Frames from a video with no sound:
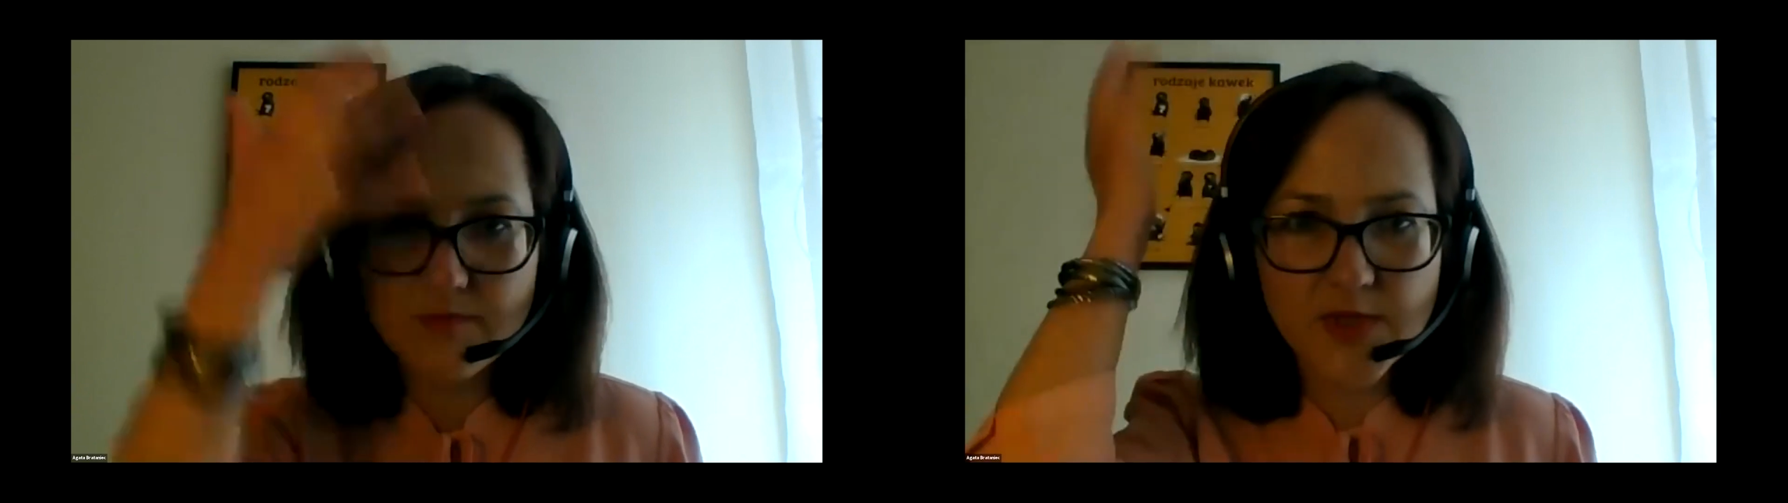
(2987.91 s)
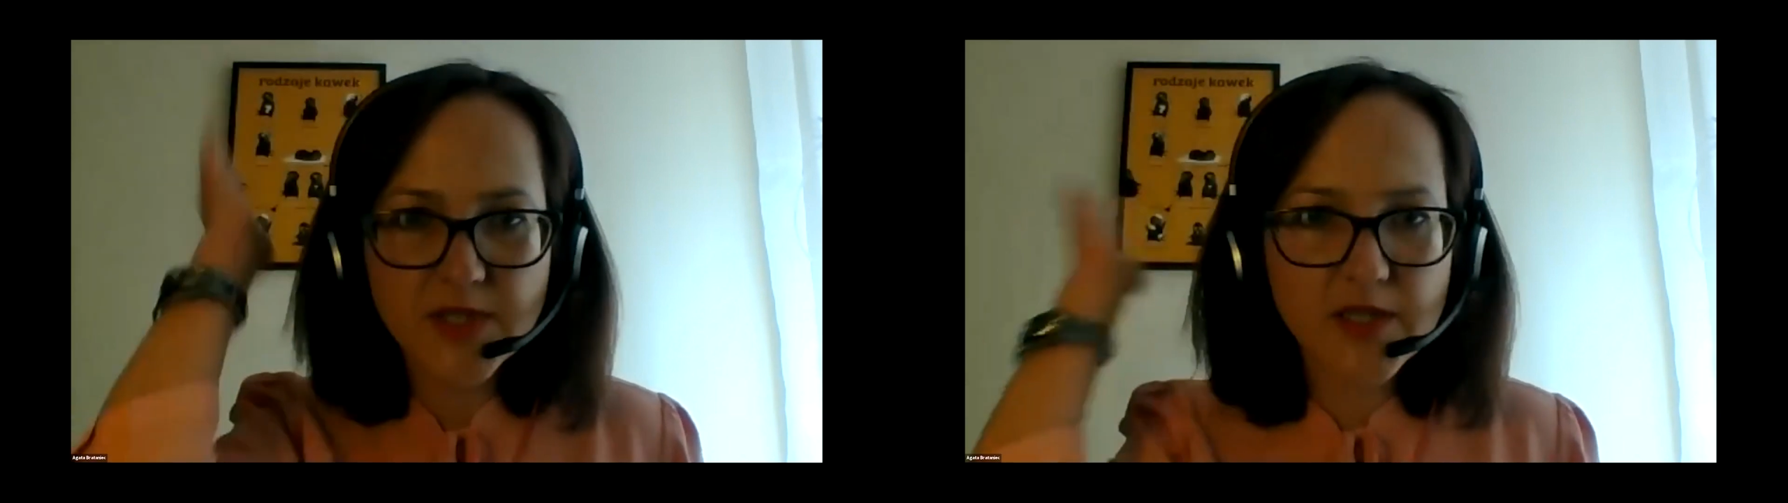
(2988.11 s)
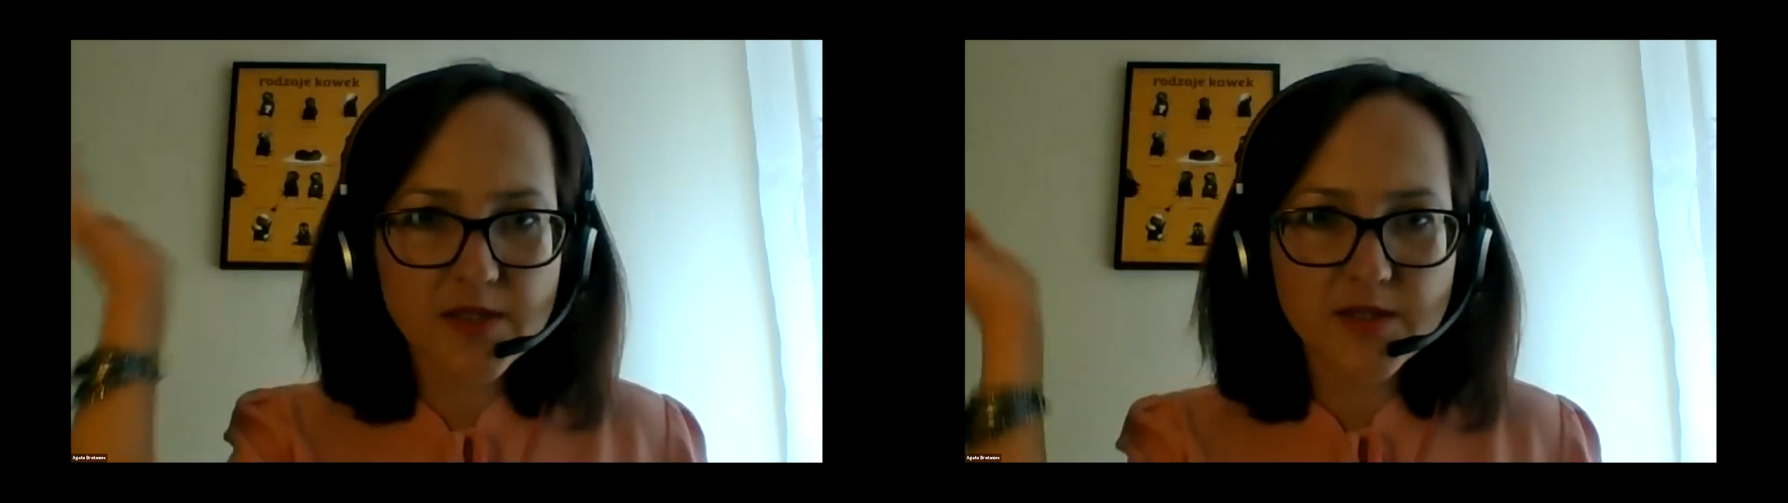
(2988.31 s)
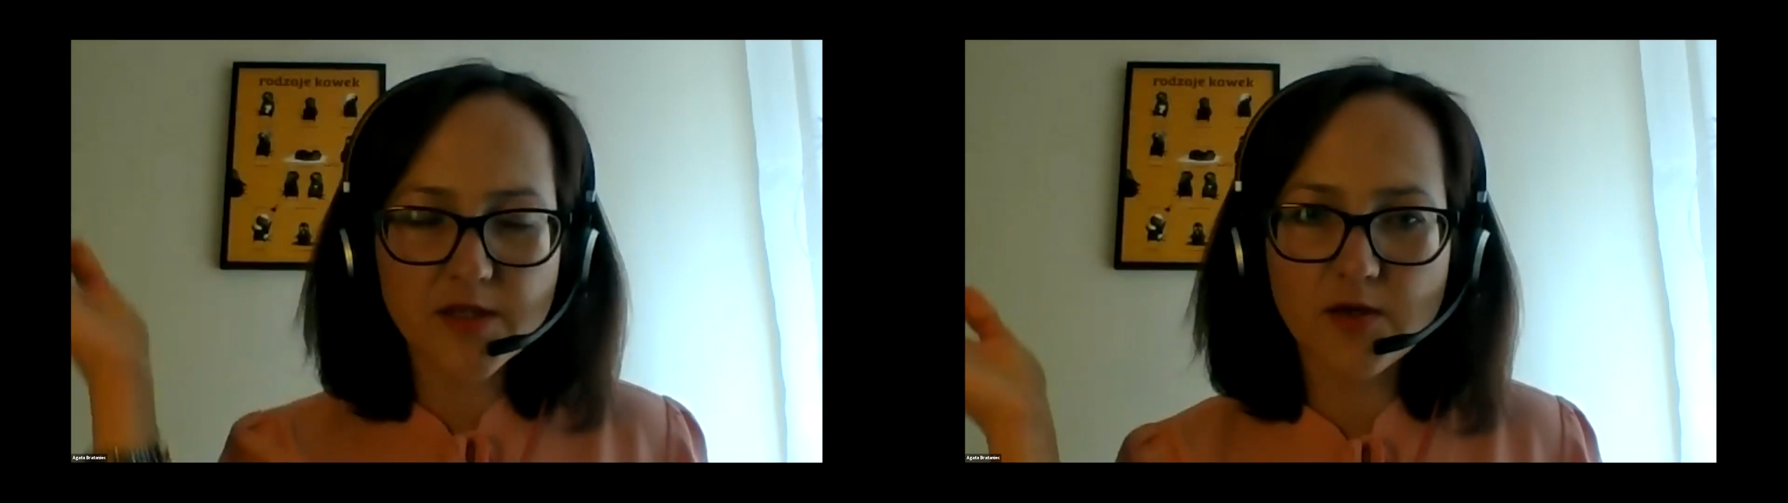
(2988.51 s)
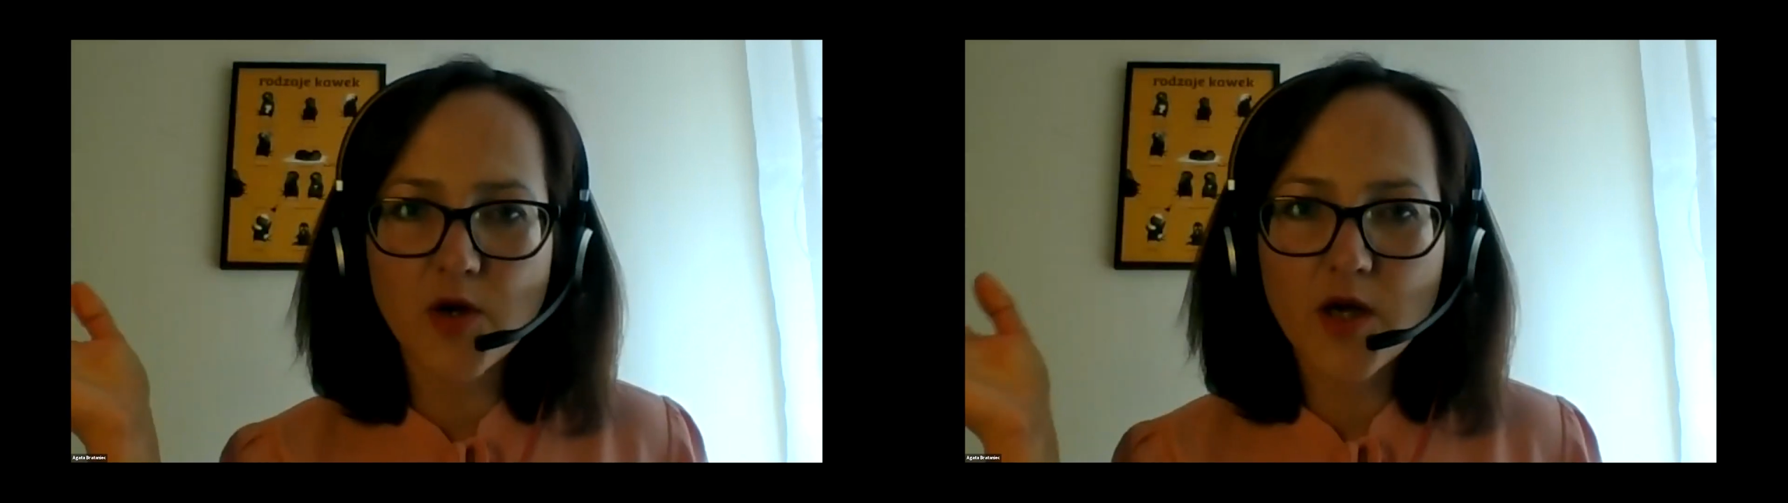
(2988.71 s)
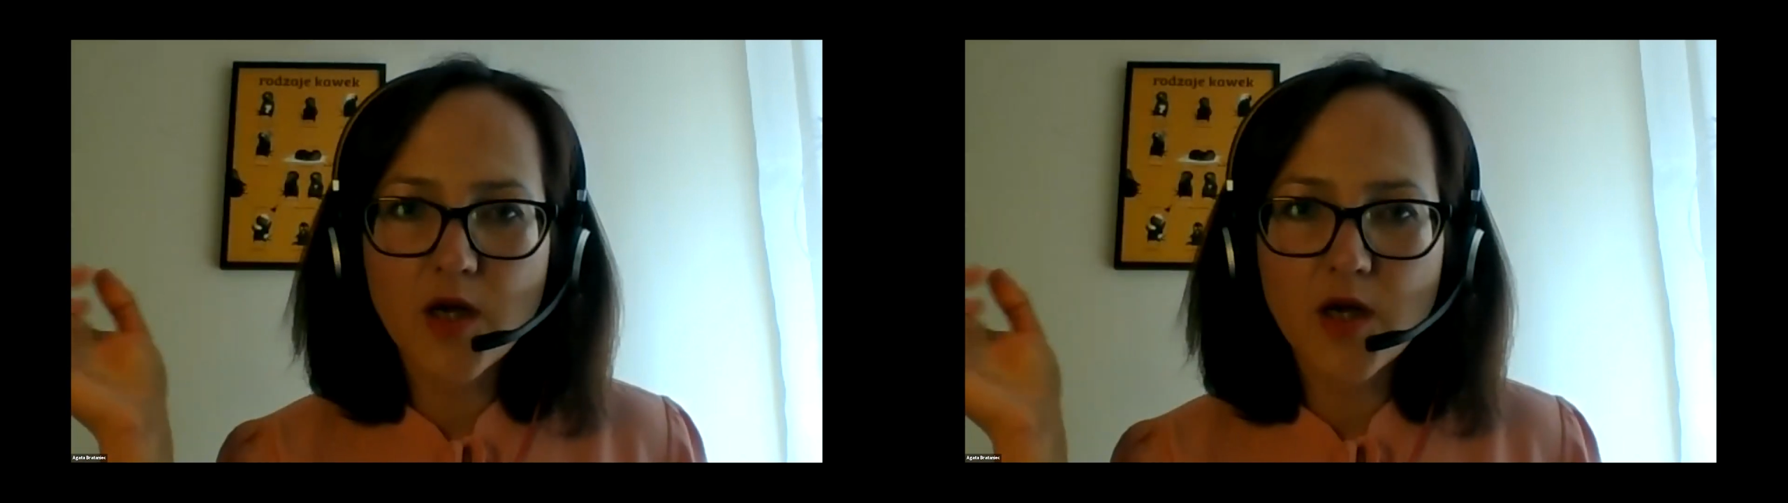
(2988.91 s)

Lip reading: many years ago.